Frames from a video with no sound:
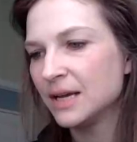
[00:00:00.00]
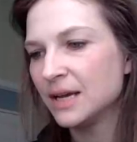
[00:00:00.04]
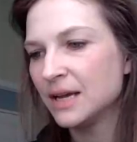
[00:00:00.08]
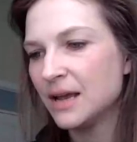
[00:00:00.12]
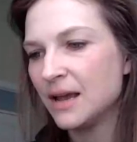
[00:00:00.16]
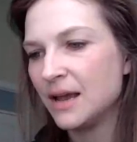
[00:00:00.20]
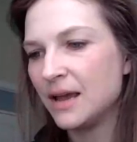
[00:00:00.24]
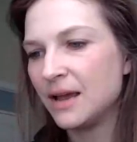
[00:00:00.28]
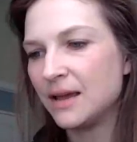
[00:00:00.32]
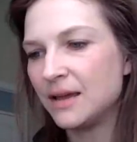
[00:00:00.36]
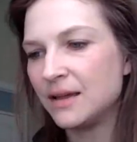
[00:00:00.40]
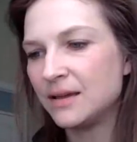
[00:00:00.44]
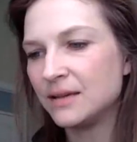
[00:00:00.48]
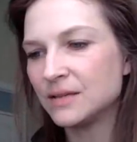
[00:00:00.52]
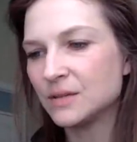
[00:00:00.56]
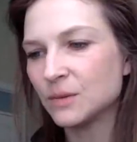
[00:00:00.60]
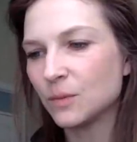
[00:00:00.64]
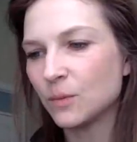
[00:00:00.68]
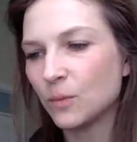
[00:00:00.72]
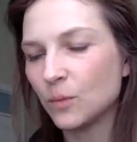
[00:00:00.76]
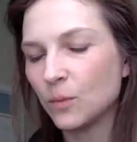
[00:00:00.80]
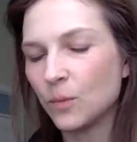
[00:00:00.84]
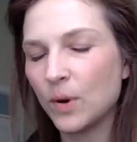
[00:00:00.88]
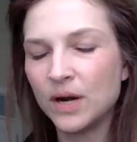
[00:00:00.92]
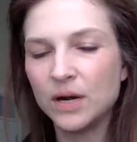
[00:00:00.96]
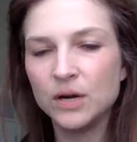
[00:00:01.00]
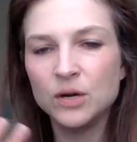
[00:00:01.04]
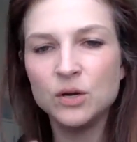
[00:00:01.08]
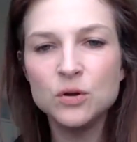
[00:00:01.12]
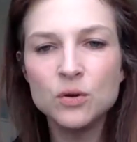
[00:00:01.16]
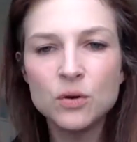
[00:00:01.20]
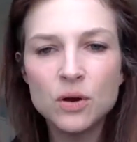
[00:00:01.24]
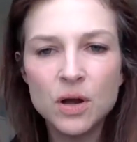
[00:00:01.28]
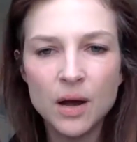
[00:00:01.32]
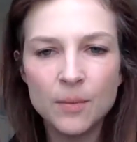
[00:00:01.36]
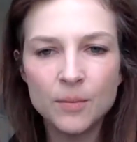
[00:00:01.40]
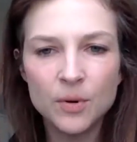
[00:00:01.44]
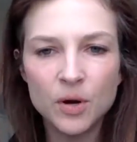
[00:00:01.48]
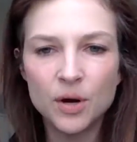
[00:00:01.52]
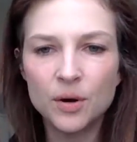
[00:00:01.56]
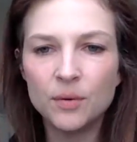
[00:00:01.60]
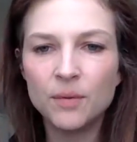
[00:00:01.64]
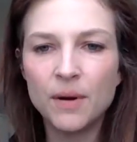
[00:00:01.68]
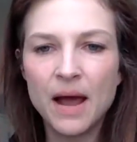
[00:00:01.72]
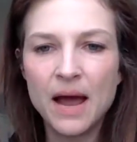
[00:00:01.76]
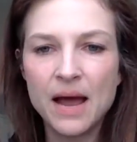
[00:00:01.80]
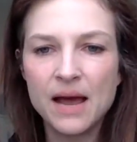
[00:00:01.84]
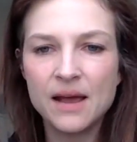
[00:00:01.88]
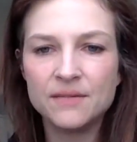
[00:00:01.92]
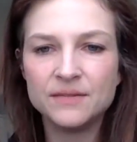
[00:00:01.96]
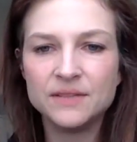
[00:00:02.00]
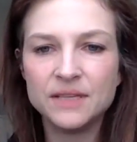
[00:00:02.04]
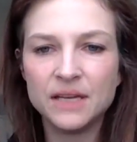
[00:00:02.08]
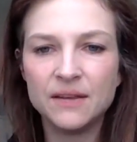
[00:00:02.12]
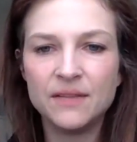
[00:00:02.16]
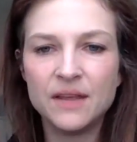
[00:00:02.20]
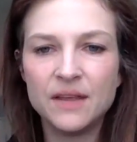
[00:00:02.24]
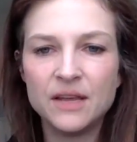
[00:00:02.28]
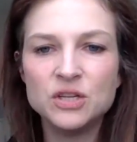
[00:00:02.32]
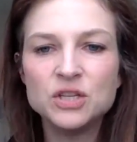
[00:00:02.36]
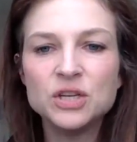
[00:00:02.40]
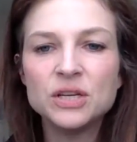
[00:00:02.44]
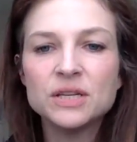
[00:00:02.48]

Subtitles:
is when a newcomer arrives and they